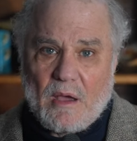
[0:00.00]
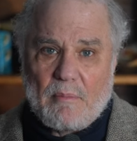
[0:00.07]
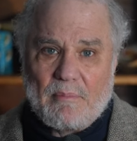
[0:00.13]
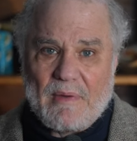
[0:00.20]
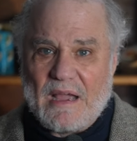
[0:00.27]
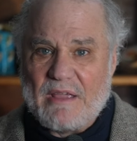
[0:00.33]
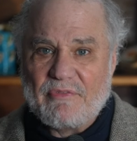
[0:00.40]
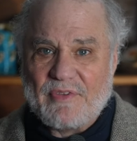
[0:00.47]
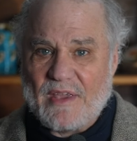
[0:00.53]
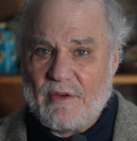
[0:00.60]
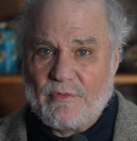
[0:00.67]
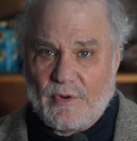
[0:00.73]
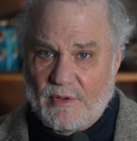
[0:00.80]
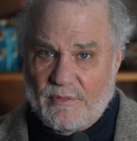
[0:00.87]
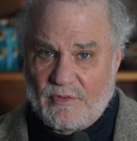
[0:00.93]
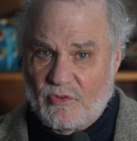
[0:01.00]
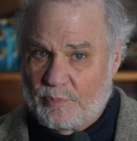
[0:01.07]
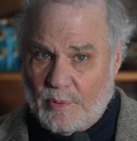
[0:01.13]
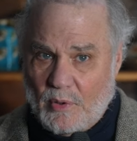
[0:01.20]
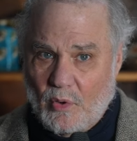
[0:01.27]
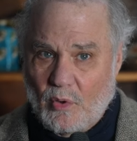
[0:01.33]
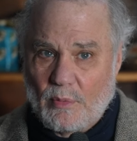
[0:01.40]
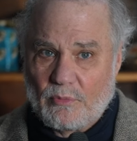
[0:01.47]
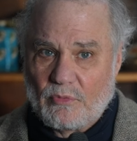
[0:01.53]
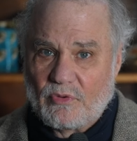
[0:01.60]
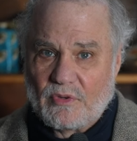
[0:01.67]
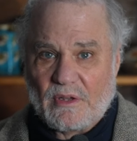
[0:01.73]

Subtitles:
My favorite of his poems